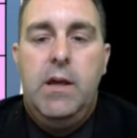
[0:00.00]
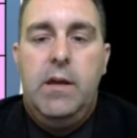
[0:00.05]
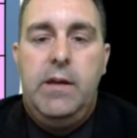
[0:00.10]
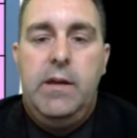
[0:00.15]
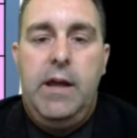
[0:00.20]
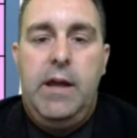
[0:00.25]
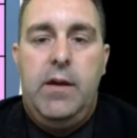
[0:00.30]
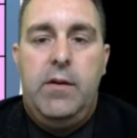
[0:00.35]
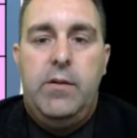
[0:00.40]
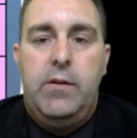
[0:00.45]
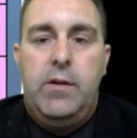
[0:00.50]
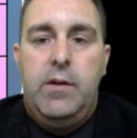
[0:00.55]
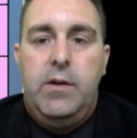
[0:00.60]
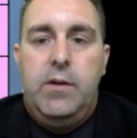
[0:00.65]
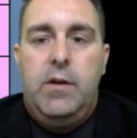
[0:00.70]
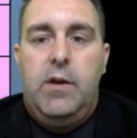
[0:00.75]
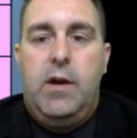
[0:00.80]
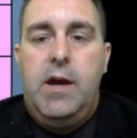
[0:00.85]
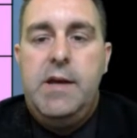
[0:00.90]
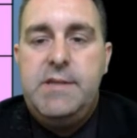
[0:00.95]
Now,
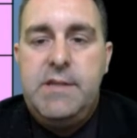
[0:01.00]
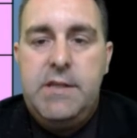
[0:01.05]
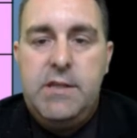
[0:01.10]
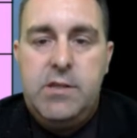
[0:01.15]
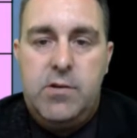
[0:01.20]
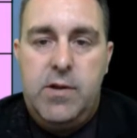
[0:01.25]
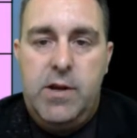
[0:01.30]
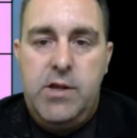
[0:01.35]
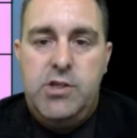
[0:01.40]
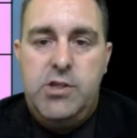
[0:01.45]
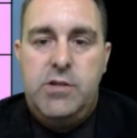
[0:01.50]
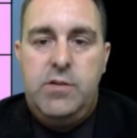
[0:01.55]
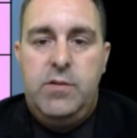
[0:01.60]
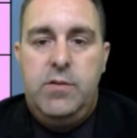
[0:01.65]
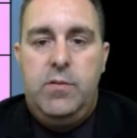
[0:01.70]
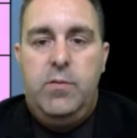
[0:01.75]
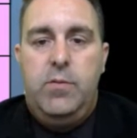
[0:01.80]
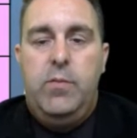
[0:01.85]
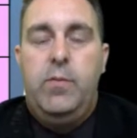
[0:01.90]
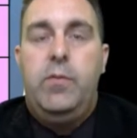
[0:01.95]
ICT integration
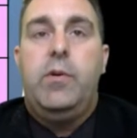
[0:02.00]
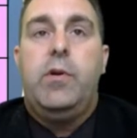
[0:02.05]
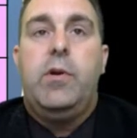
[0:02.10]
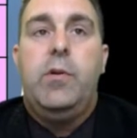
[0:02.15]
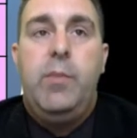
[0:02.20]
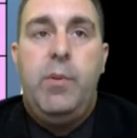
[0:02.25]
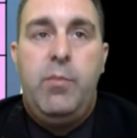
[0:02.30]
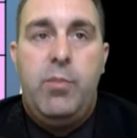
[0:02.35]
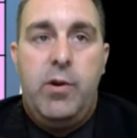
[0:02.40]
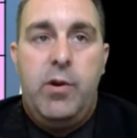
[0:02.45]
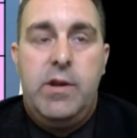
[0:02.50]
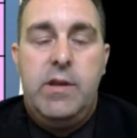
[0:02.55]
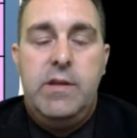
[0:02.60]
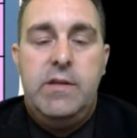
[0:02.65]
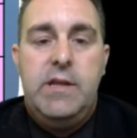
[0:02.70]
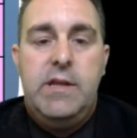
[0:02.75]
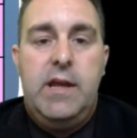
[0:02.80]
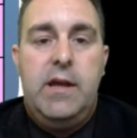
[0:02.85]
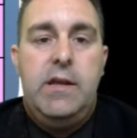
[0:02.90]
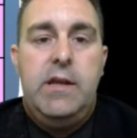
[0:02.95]
can be broken
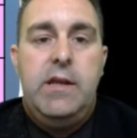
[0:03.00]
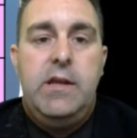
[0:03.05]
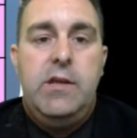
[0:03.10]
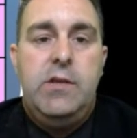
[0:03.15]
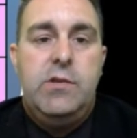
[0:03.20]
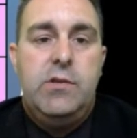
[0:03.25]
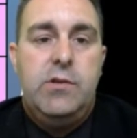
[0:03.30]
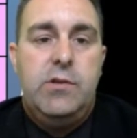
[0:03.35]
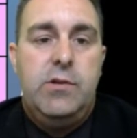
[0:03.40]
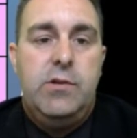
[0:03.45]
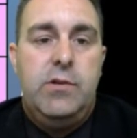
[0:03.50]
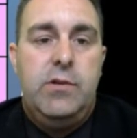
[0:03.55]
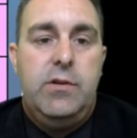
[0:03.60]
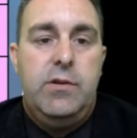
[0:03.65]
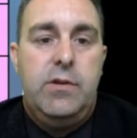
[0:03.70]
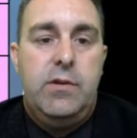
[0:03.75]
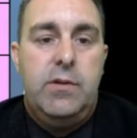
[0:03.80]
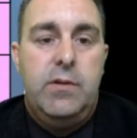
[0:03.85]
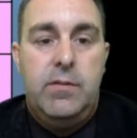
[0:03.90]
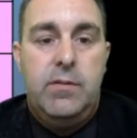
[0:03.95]
down into
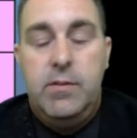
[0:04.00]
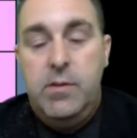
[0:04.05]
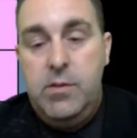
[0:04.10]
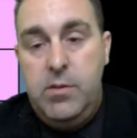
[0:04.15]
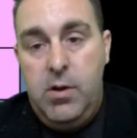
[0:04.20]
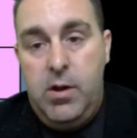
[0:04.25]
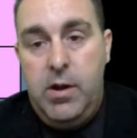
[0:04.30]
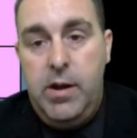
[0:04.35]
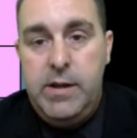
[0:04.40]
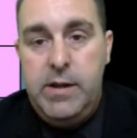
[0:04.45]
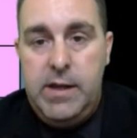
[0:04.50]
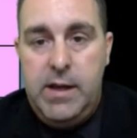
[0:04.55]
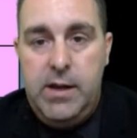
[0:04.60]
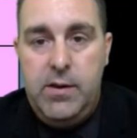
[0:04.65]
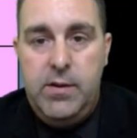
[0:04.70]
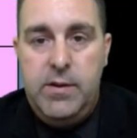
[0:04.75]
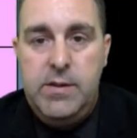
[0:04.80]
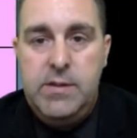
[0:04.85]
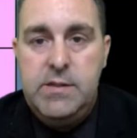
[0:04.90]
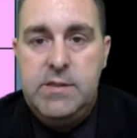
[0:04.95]
9
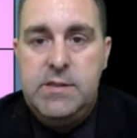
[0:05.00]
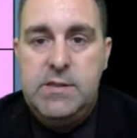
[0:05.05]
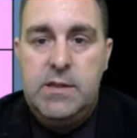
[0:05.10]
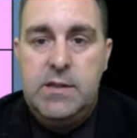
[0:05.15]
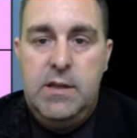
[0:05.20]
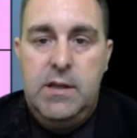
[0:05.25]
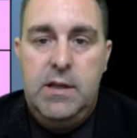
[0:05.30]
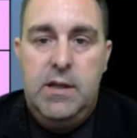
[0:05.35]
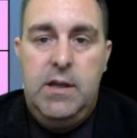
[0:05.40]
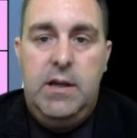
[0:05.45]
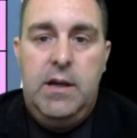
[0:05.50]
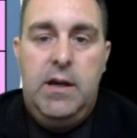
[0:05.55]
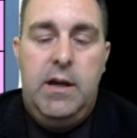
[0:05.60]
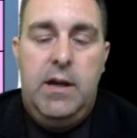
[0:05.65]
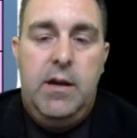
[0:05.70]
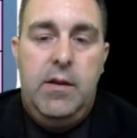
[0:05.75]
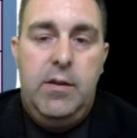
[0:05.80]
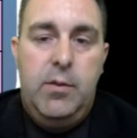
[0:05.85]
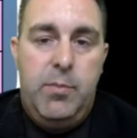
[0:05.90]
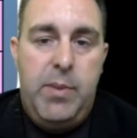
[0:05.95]
areas.
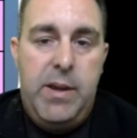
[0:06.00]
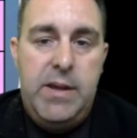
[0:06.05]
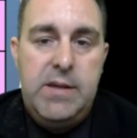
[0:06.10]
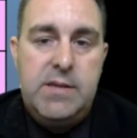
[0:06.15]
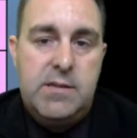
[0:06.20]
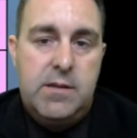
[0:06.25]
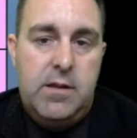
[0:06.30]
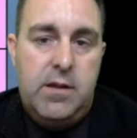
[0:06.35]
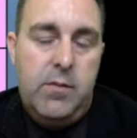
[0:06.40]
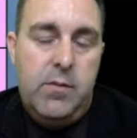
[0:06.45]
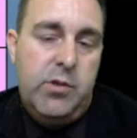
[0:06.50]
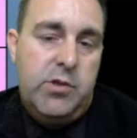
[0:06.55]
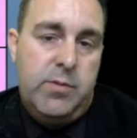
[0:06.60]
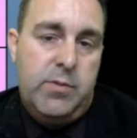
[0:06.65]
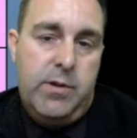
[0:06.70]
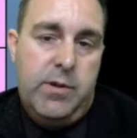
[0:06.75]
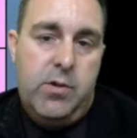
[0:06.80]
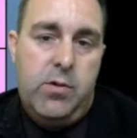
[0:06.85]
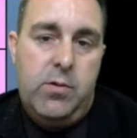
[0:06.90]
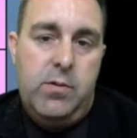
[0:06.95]
The baseline, which
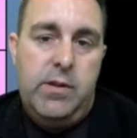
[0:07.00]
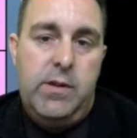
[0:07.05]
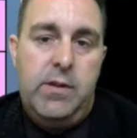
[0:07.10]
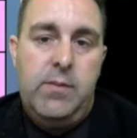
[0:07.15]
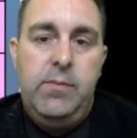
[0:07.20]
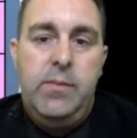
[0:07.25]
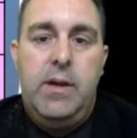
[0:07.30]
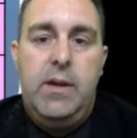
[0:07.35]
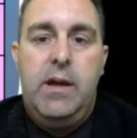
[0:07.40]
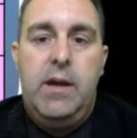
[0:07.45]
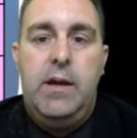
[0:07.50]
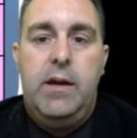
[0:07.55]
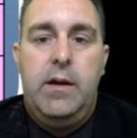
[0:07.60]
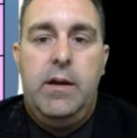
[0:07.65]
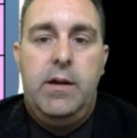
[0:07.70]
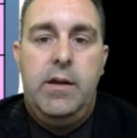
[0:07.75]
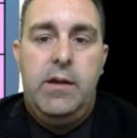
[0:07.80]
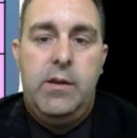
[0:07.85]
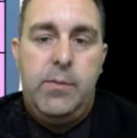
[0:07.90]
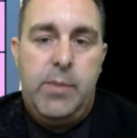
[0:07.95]
we're calling them,
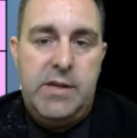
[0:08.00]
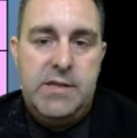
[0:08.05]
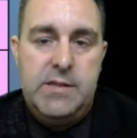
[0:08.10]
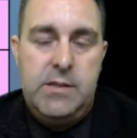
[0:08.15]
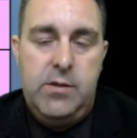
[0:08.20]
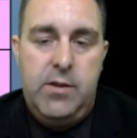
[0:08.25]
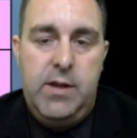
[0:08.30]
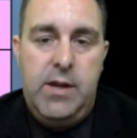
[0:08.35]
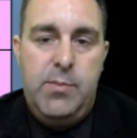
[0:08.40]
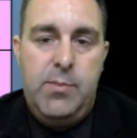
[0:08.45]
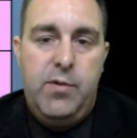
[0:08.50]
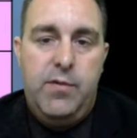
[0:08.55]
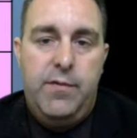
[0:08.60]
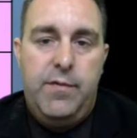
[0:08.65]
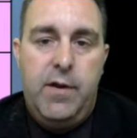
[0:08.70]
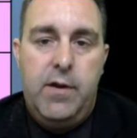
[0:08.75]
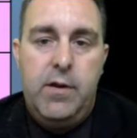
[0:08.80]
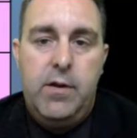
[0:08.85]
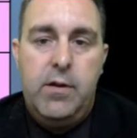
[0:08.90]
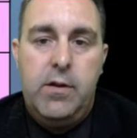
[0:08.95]
basically your
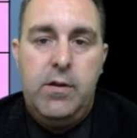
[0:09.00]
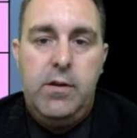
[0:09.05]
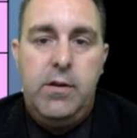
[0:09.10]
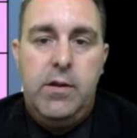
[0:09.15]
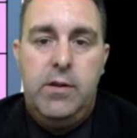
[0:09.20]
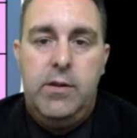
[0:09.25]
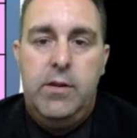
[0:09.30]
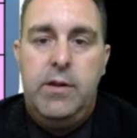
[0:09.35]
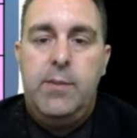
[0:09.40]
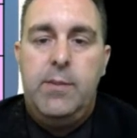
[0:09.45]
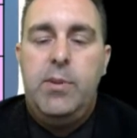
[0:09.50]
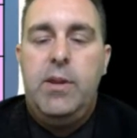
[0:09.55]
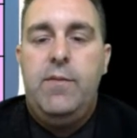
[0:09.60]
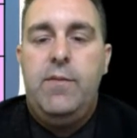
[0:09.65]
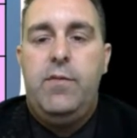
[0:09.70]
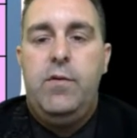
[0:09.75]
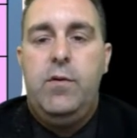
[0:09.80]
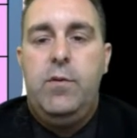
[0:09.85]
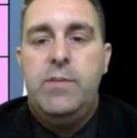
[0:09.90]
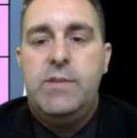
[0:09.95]
e-portfolio, your learning
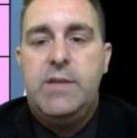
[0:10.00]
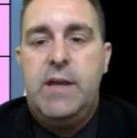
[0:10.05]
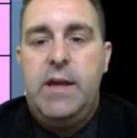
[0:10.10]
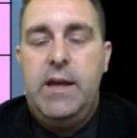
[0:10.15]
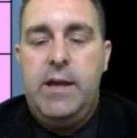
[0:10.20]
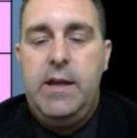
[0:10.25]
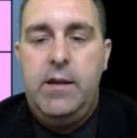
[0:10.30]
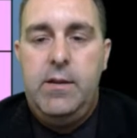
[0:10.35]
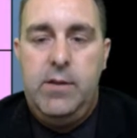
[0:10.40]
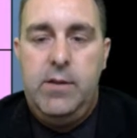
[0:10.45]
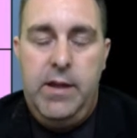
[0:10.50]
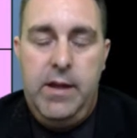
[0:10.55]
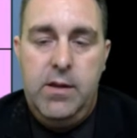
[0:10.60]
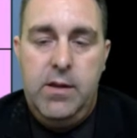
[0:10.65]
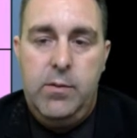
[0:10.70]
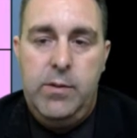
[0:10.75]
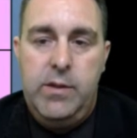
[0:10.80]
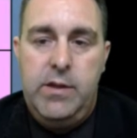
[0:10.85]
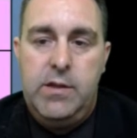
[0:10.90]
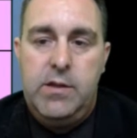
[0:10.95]
platforms, and
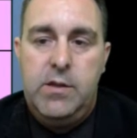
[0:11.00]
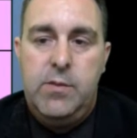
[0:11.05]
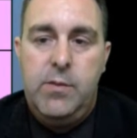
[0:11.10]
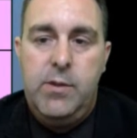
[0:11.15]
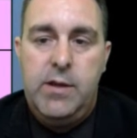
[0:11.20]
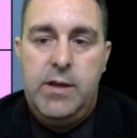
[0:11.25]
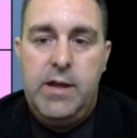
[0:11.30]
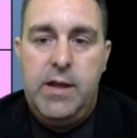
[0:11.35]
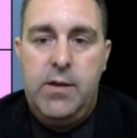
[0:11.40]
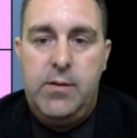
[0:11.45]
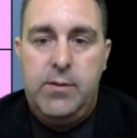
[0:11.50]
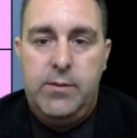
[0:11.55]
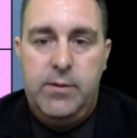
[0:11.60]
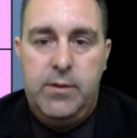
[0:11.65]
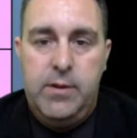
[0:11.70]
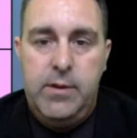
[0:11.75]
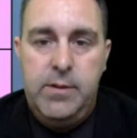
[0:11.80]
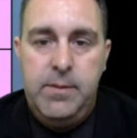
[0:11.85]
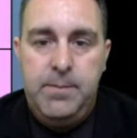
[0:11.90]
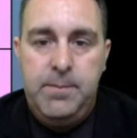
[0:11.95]
how we communicate
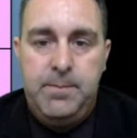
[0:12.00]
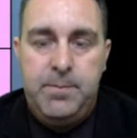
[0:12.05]
online.